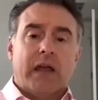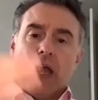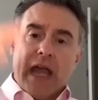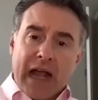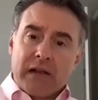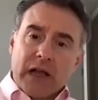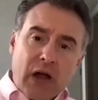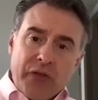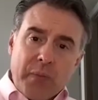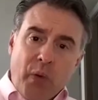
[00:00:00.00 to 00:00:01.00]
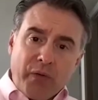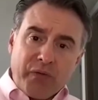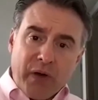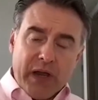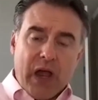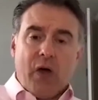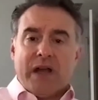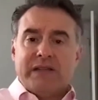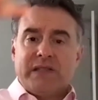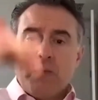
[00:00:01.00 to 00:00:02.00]
And click on the portfolio and
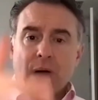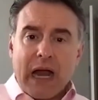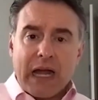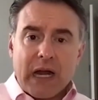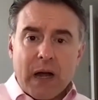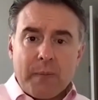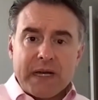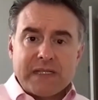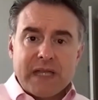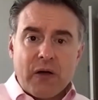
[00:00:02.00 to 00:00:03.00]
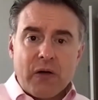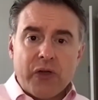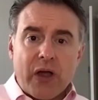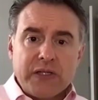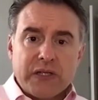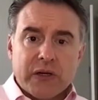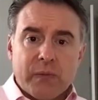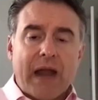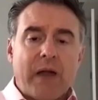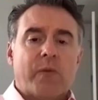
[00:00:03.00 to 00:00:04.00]
see what kind of companies they hold on to,
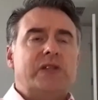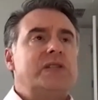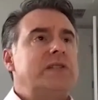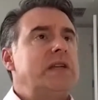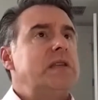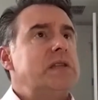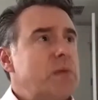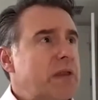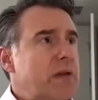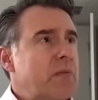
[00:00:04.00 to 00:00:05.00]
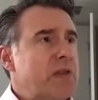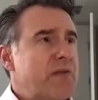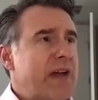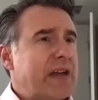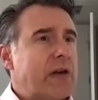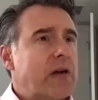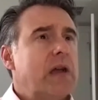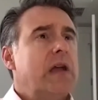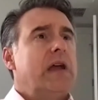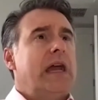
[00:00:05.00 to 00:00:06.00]
right? We just did this with a vendor
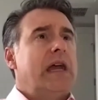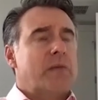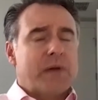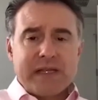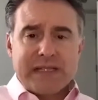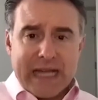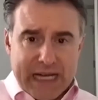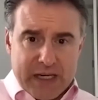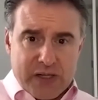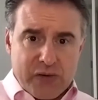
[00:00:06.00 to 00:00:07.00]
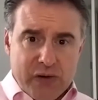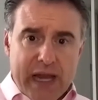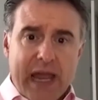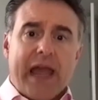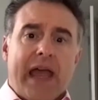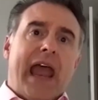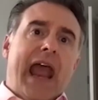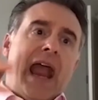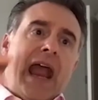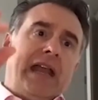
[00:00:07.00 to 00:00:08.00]
in the real estate industry,
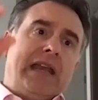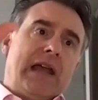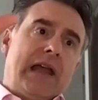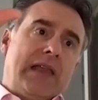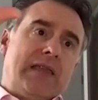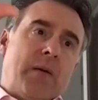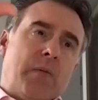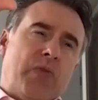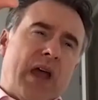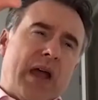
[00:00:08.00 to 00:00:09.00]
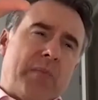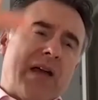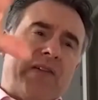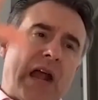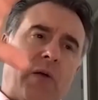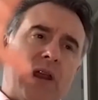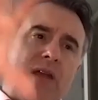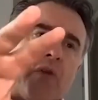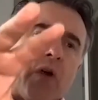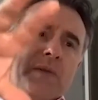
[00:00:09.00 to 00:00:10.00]
and the private equity
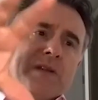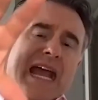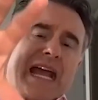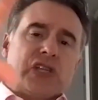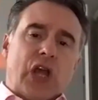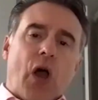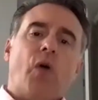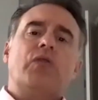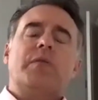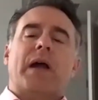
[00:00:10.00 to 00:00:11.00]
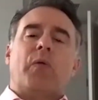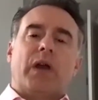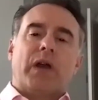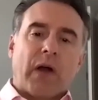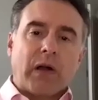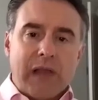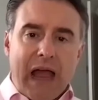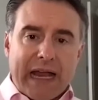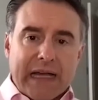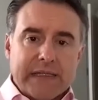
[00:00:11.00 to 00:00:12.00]
firm is actually owned by one of our
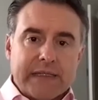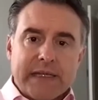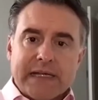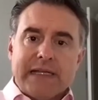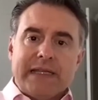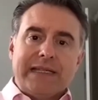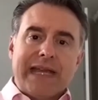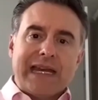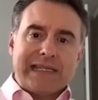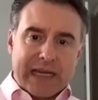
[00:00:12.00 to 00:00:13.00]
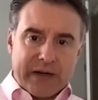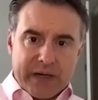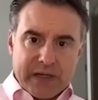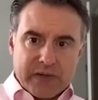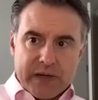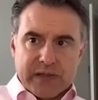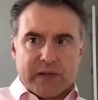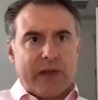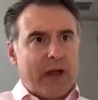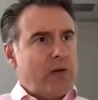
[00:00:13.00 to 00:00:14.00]
clients that's in the data center industry. So
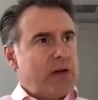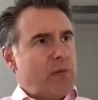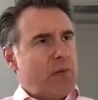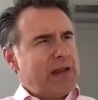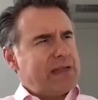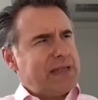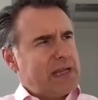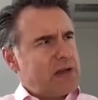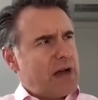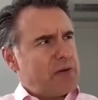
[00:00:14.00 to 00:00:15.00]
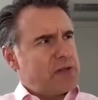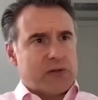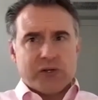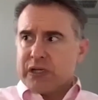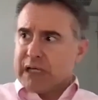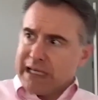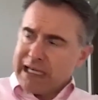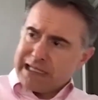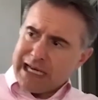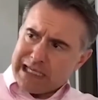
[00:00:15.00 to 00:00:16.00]
they own a real estate software solution and then a
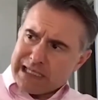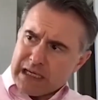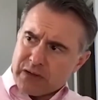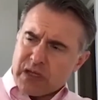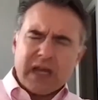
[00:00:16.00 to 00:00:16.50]
data centers.